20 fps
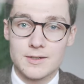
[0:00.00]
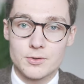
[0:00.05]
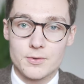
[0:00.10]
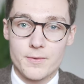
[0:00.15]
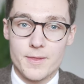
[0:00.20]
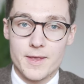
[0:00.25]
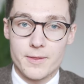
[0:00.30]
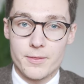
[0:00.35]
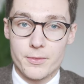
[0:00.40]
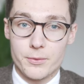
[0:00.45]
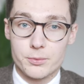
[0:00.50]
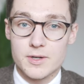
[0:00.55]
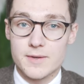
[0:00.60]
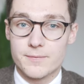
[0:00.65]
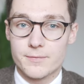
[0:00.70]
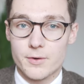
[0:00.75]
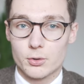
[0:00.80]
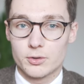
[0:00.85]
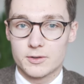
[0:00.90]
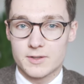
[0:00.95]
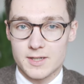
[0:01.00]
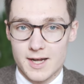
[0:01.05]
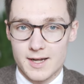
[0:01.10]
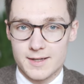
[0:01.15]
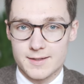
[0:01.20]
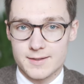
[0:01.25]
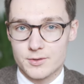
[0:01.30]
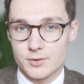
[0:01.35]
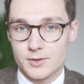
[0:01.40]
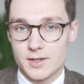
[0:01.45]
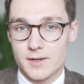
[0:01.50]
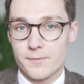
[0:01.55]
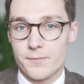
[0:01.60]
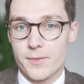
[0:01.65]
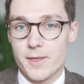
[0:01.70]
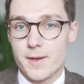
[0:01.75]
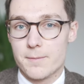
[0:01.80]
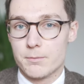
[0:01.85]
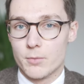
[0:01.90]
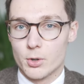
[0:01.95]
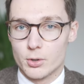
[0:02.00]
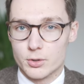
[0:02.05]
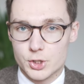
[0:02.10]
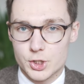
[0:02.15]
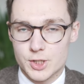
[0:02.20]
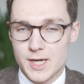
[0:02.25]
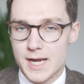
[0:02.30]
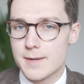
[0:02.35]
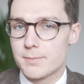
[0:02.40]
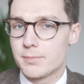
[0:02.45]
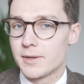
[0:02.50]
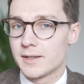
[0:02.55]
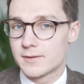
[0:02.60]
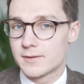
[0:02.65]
into their threefold ties to give them more shape